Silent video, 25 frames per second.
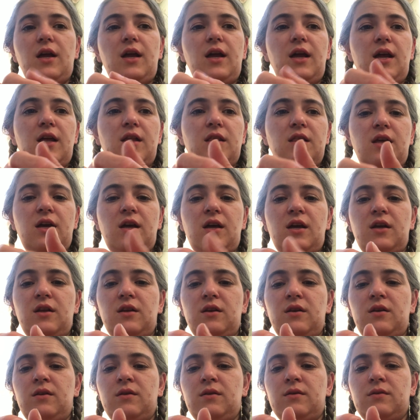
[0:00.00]
And
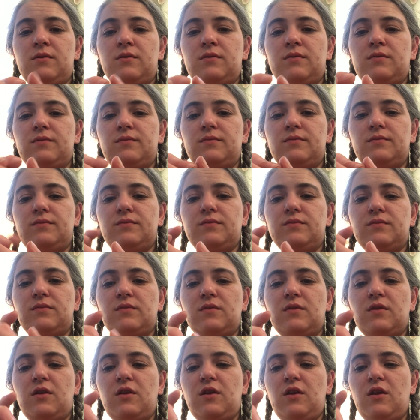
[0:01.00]
then
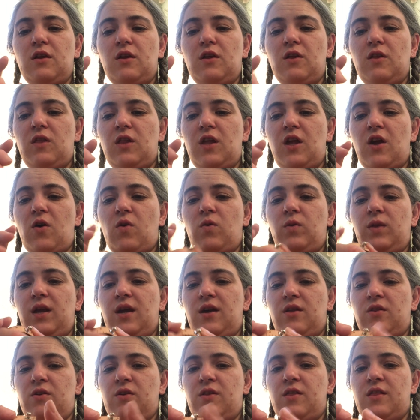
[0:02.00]
the only
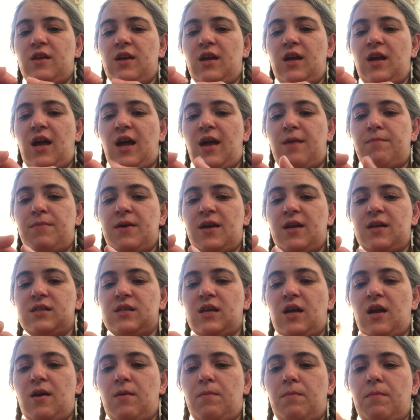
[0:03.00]
other thing I picked
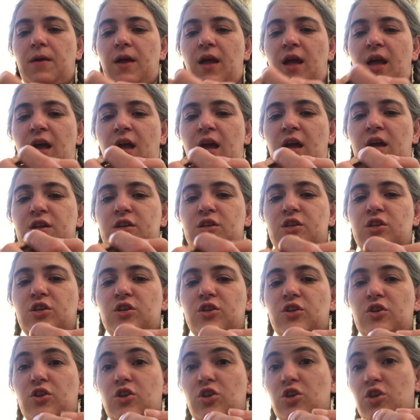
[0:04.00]
up at
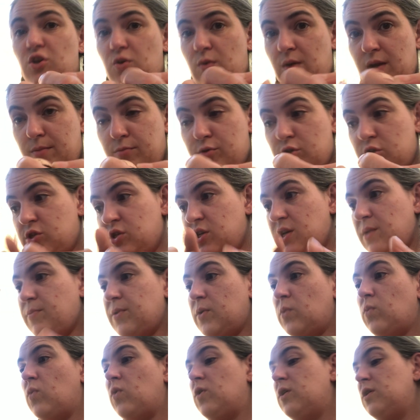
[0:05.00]
New Hampshire Sheep
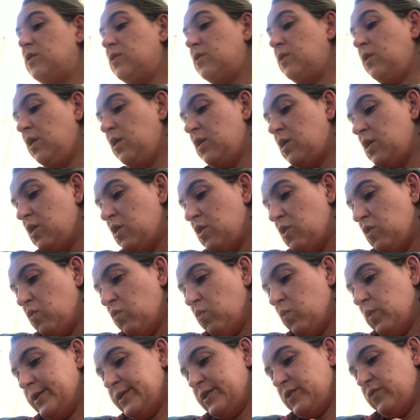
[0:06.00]
and Wool
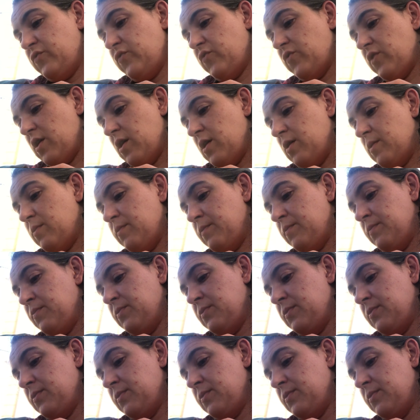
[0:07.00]
was from